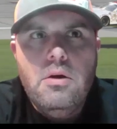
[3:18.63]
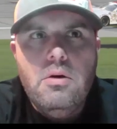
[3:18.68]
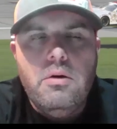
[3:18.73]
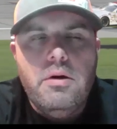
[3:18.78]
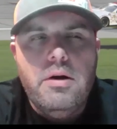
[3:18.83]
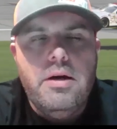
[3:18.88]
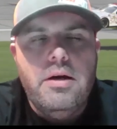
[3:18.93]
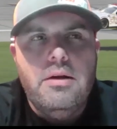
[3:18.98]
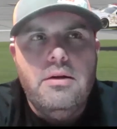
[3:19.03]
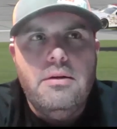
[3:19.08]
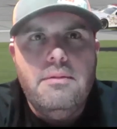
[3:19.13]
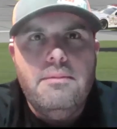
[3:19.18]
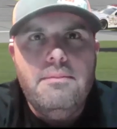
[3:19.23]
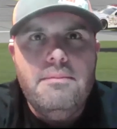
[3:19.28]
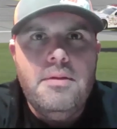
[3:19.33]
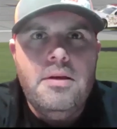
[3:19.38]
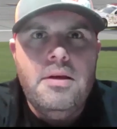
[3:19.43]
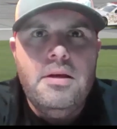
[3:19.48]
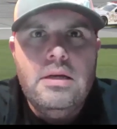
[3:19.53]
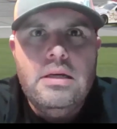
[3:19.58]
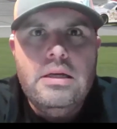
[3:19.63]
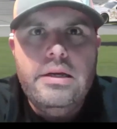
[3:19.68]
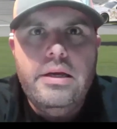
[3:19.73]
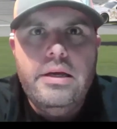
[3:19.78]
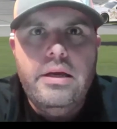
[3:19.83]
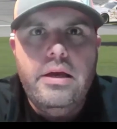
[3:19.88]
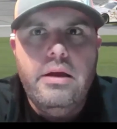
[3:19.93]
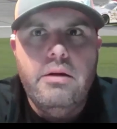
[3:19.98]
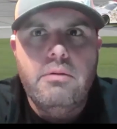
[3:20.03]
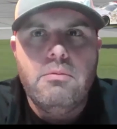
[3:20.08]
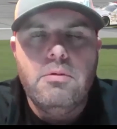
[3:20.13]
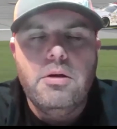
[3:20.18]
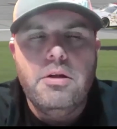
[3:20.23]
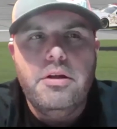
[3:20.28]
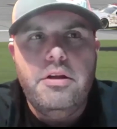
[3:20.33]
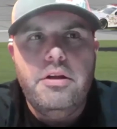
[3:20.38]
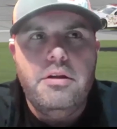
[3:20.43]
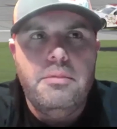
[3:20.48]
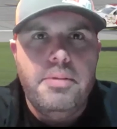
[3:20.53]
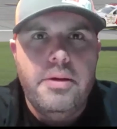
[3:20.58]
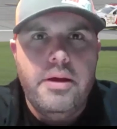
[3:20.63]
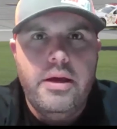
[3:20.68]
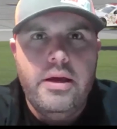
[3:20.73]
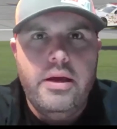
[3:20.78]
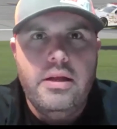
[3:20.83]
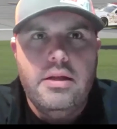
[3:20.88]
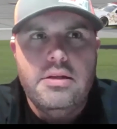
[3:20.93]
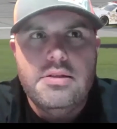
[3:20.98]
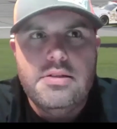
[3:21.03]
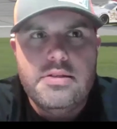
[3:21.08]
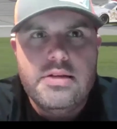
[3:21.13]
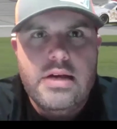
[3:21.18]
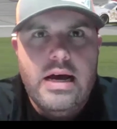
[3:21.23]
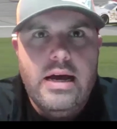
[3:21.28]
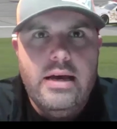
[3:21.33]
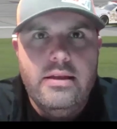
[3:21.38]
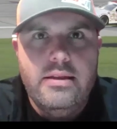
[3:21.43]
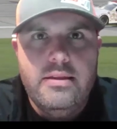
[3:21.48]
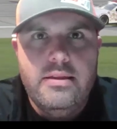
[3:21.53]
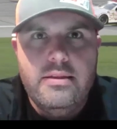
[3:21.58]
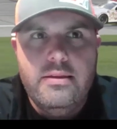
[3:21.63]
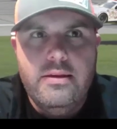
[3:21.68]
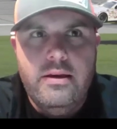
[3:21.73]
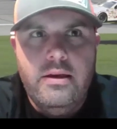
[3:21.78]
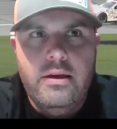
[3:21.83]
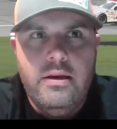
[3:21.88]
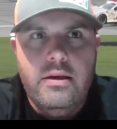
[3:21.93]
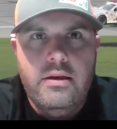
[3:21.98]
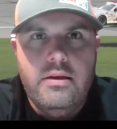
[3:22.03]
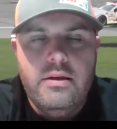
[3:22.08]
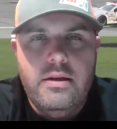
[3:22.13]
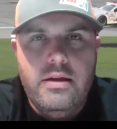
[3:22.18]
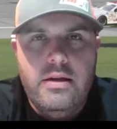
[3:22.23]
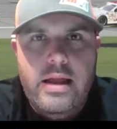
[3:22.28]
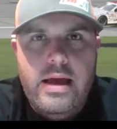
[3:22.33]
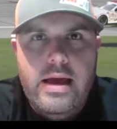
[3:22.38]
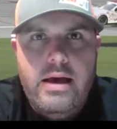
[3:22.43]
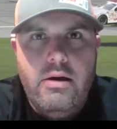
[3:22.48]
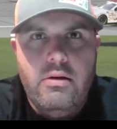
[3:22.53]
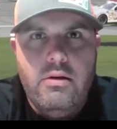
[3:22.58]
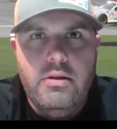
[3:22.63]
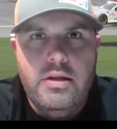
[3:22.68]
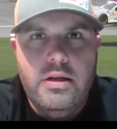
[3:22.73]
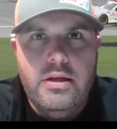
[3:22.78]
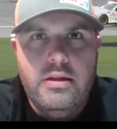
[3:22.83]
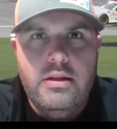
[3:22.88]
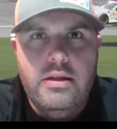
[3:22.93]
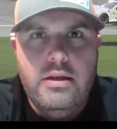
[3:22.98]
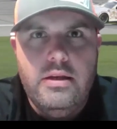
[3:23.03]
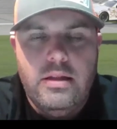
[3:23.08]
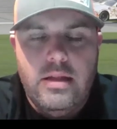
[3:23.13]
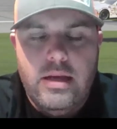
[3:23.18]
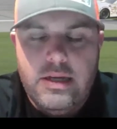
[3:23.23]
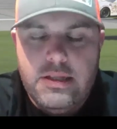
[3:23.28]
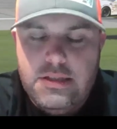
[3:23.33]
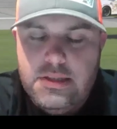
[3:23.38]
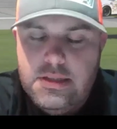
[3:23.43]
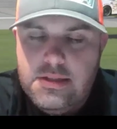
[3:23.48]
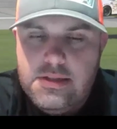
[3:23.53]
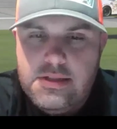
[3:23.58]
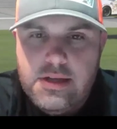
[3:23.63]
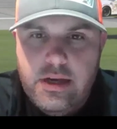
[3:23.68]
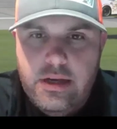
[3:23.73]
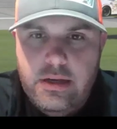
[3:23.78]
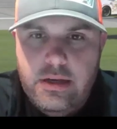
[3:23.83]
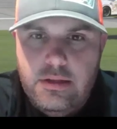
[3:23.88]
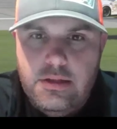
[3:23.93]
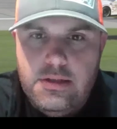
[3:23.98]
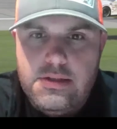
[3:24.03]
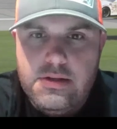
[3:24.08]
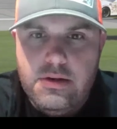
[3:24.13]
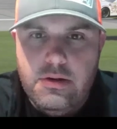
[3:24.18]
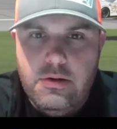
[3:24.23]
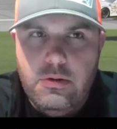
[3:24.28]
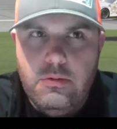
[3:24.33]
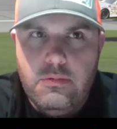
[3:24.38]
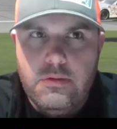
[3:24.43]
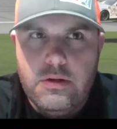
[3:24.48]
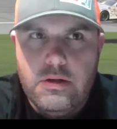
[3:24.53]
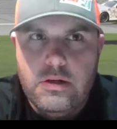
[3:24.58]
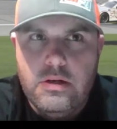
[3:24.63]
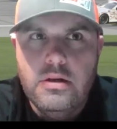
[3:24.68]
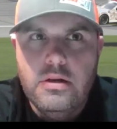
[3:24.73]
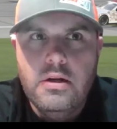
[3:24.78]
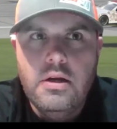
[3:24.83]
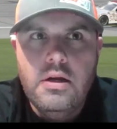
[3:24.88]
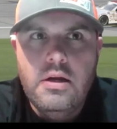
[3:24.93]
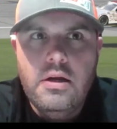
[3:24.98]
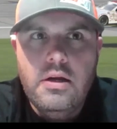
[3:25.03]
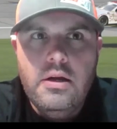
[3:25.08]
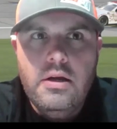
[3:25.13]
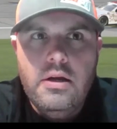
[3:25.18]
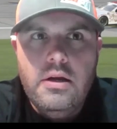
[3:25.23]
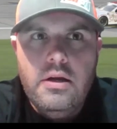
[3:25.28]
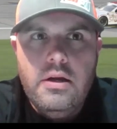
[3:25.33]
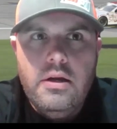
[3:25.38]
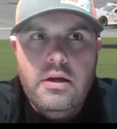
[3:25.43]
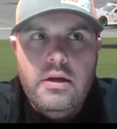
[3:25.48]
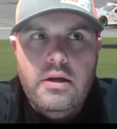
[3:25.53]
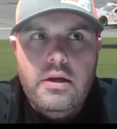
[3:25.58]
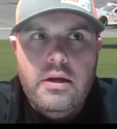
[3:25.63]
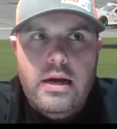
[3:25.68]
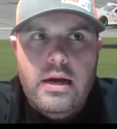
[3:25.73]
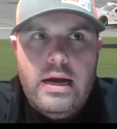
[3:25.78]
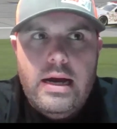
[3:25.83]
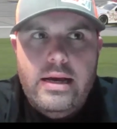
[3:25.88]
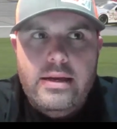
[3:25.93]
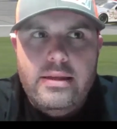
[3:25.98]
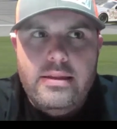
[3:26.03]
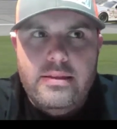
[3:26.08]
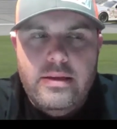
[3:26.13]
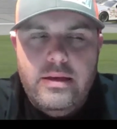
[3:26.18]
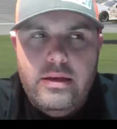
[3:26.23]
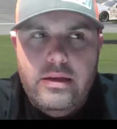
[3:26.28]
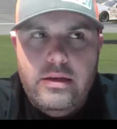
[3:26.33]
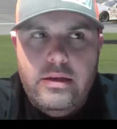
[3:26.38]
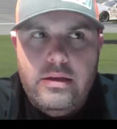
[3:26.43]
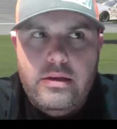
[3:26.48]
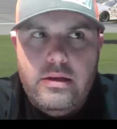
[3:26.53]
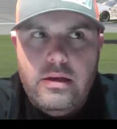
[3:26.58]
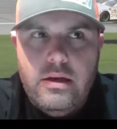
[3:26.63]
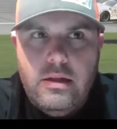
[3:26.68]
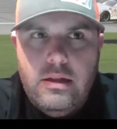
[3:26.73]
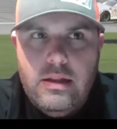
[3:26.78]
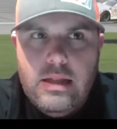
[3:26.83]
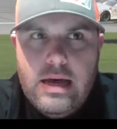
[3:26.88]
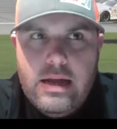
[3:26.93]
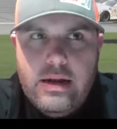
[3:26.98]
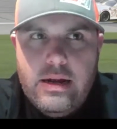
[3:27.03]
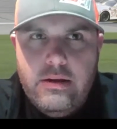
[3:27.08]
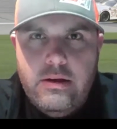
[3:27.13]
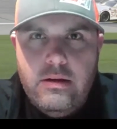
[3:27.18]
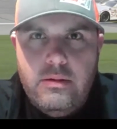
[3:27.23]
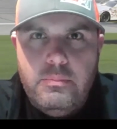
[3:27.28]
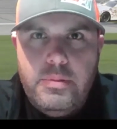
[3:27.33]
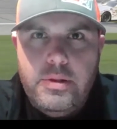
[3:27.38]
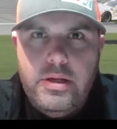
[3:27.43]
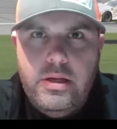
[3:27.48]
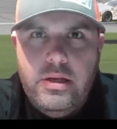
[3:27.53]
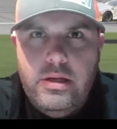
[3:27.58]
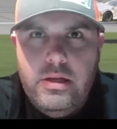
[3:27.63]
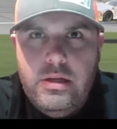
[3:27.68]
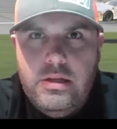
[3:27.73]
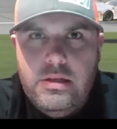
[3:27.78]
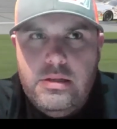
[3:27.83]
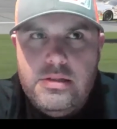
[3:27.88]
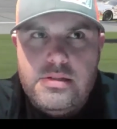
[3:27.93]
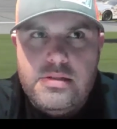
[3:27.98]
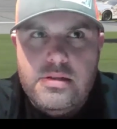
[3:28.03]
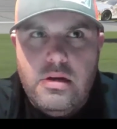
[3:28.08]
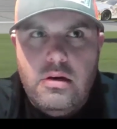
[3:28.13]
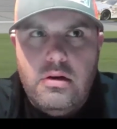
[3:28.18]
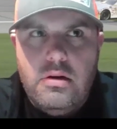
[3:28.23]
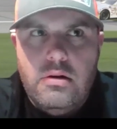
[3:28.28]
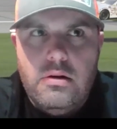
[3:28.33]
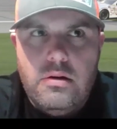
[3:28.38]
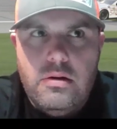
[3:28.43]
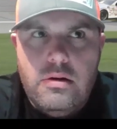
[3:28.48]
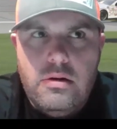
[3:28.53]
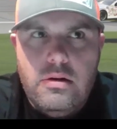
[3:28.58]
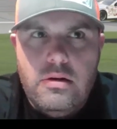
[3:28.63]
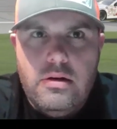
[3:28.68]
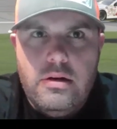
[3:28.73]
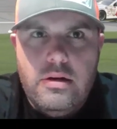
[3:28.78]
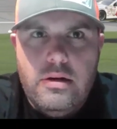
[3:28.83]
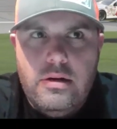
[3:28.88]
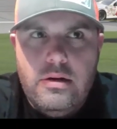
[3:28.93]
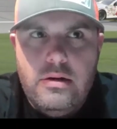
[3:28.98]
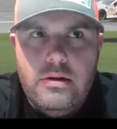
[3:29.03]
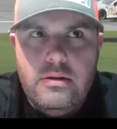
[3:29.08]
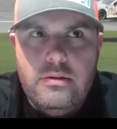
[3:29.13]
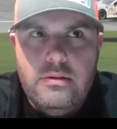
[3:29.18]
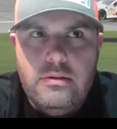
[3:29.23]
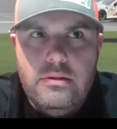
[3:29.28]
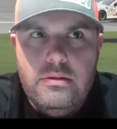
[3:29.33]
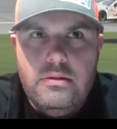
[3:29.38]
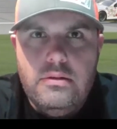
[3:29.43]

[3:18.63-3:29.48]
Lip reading: Well, it really depends. I think now that the election cycle is over, I think a lot of companies are